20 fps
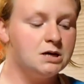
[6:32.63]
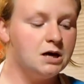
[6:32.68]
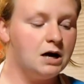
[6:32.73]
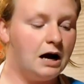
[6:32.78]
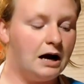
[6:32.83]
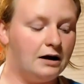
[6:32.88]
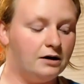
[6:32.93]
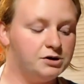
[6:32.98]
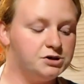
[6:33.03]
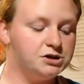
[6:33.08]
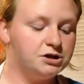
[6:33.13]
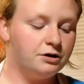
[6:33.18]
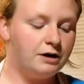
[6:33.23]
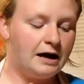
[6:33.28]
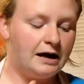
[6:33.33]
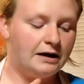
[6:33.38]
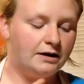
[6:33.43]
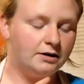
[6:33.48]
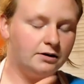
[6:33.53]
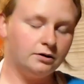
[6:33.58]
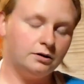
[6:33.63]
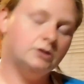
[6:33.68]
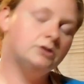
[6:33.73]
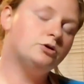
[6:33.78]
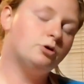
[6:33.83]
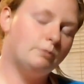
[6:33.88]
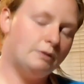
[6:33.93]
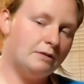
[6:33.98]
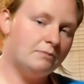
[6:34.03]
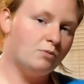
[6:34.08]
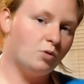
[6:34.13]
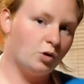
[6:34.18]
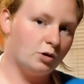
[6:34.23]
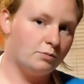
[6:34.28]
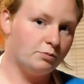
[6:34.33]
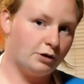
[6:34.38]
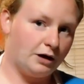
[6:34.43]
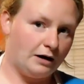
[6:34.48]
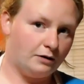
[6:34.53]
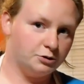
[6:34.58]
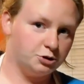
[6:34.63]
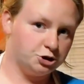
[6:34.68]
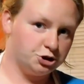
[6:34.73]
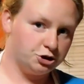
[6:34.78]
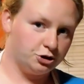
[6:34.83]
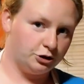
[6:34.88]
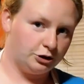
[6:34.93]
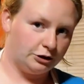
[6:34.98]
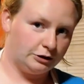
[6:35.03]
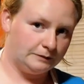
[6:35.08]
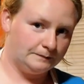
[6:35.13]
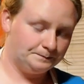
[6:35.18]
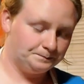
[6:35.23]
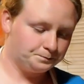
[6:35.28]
I also added a little bit more brown sugar.